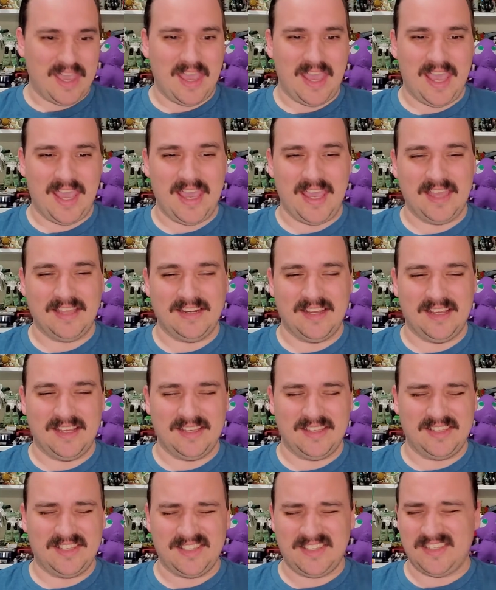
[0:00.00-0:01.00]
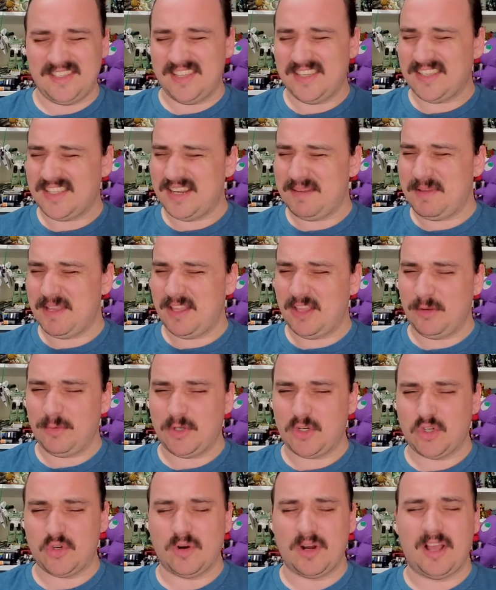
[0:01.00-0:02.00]
And since this is going to be a little
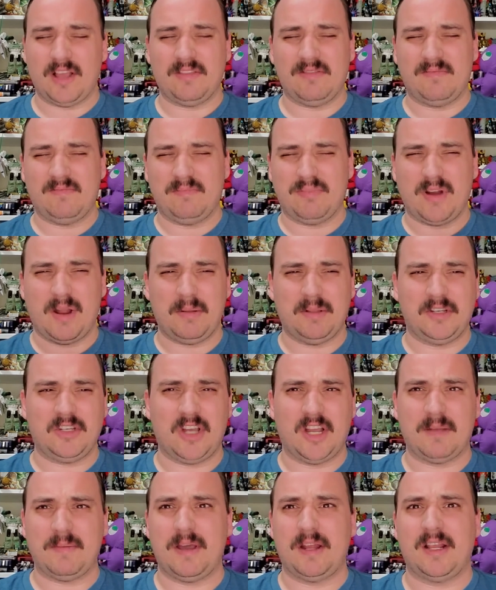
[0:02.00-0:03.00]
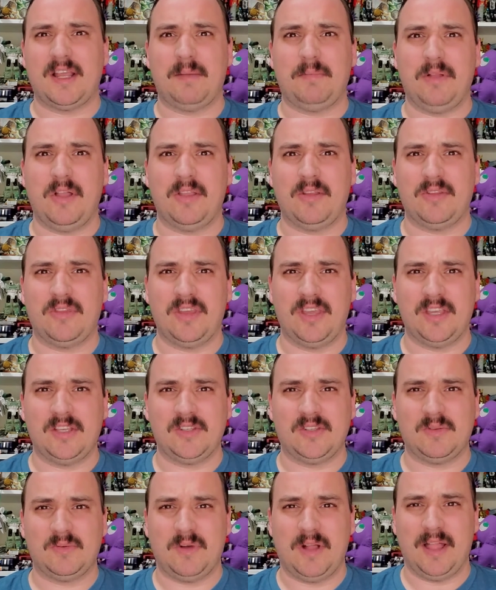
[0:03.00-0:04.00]
bit short, I'll probably talk about a couple other
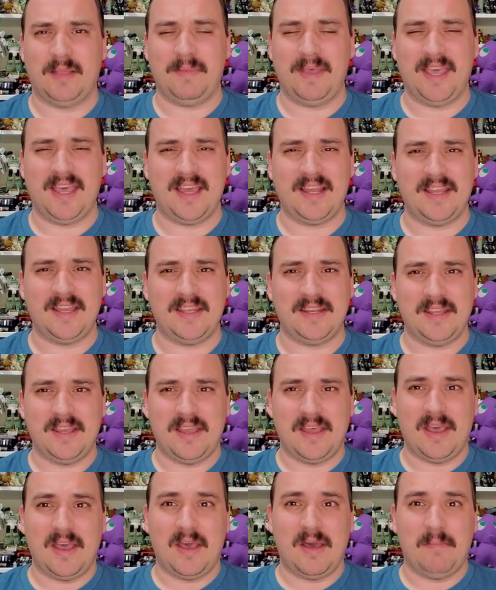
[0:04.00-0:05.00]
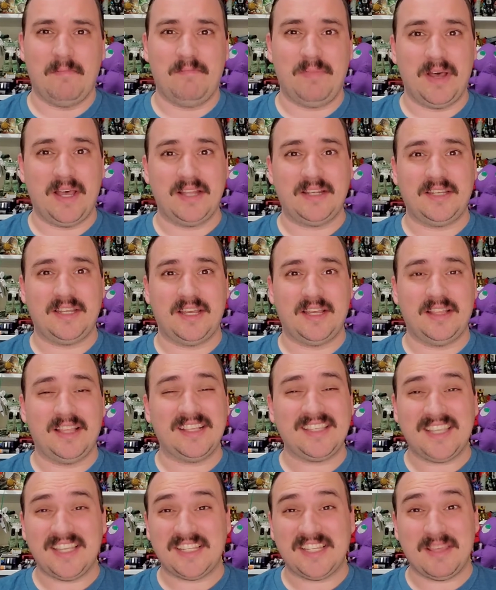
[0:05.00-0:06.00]
things while I'm at it. But
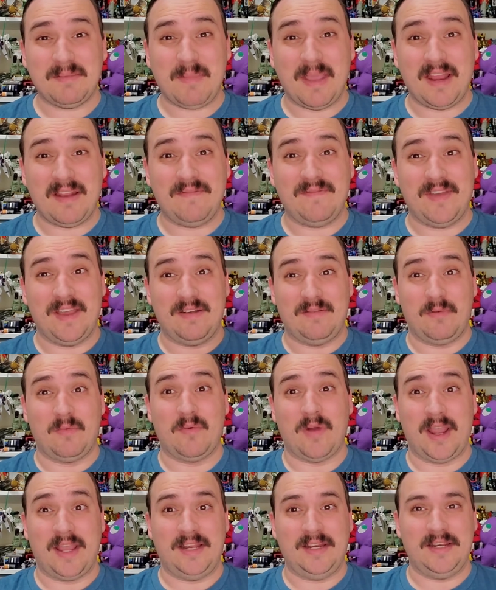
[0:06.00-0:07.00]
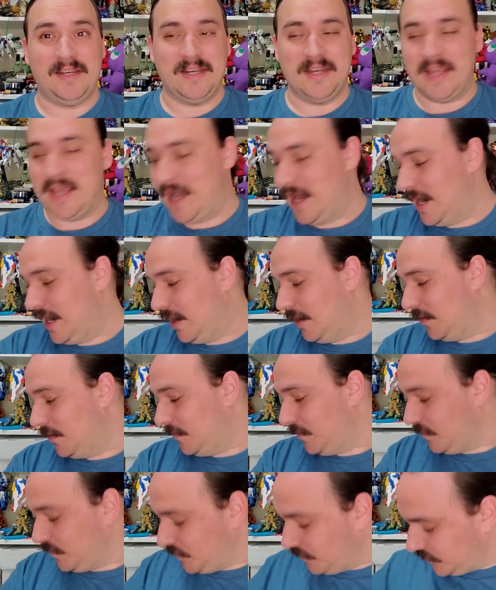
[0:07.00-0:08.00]
let's get to the main event right now.
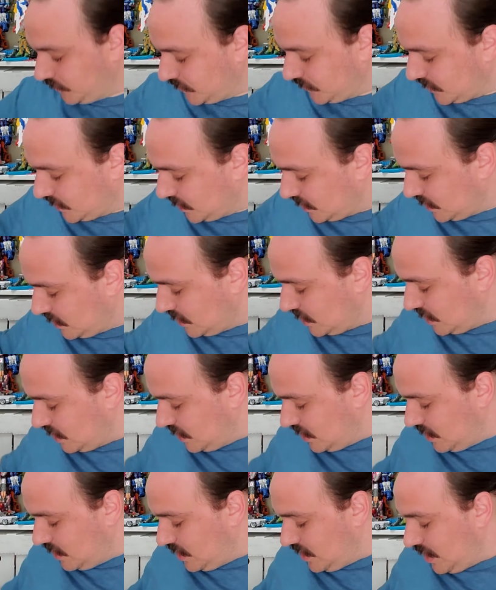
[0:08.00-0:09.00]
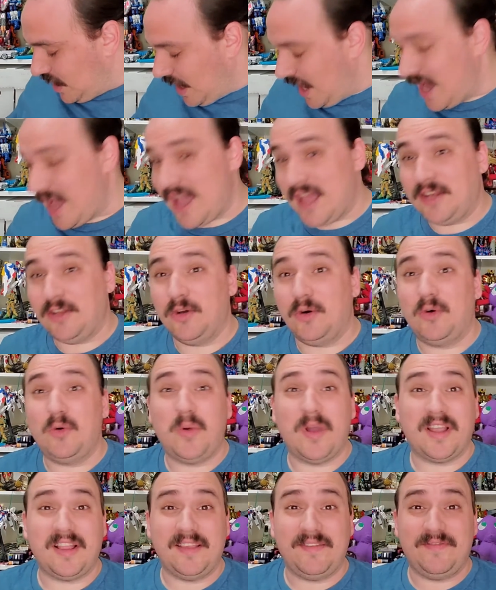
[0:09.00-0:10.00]
And you'll
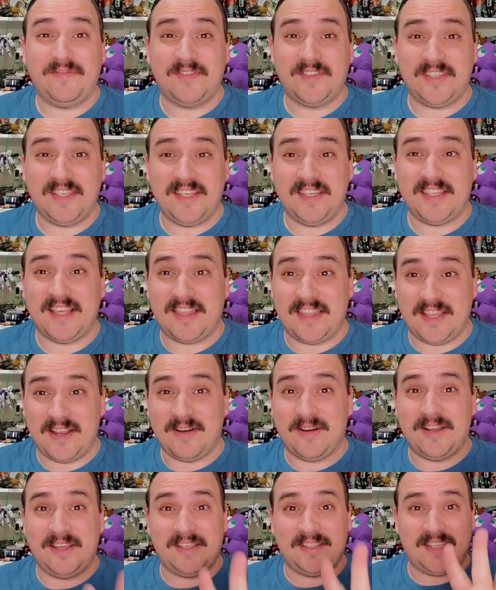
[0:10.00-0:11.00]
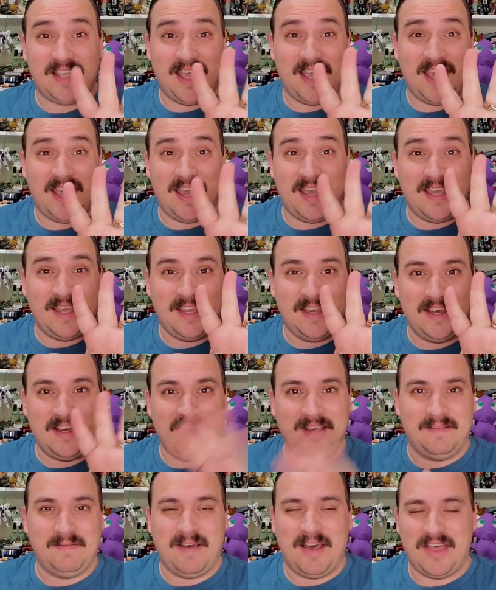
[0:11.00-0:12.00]
quickly see that there is
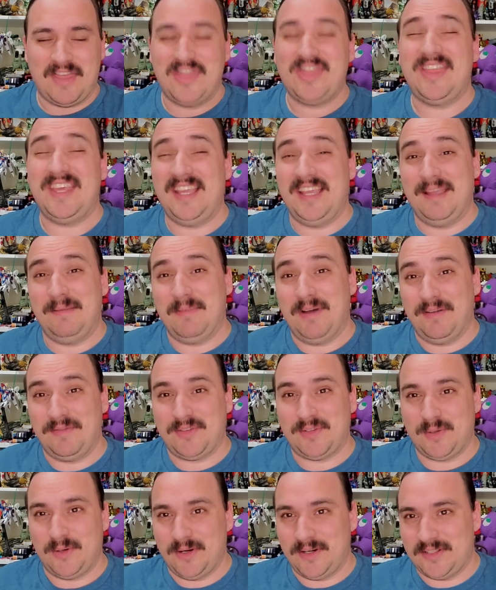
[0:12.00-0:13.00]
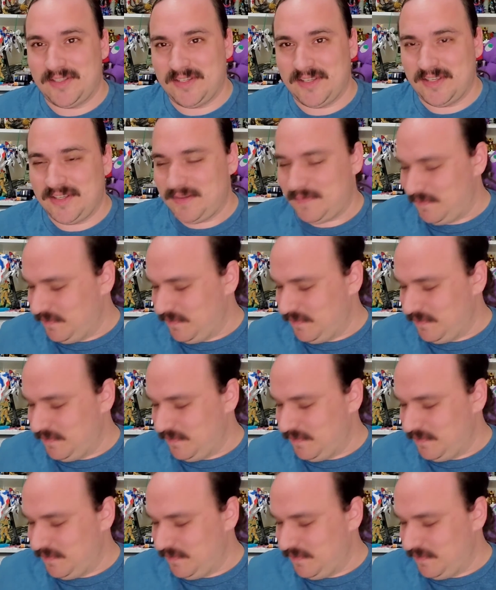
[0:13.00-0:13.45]
a theme of sorts.